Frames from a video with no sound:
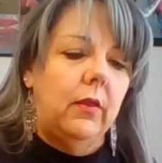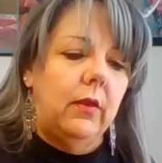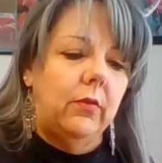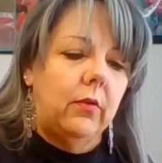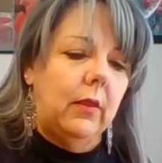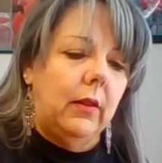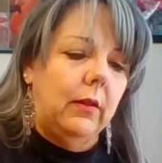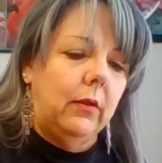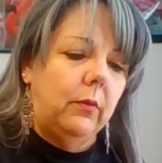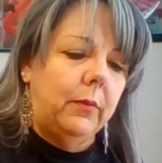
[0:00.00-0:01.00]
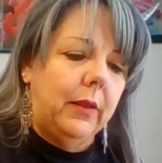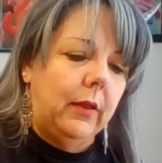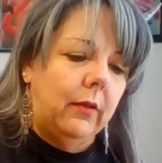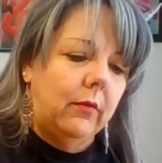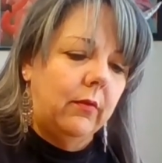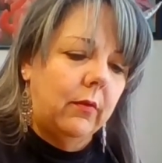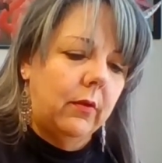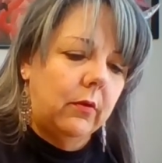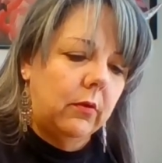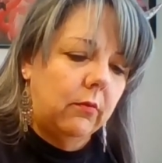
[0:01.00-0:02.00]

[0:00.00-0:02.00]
These are the little pins that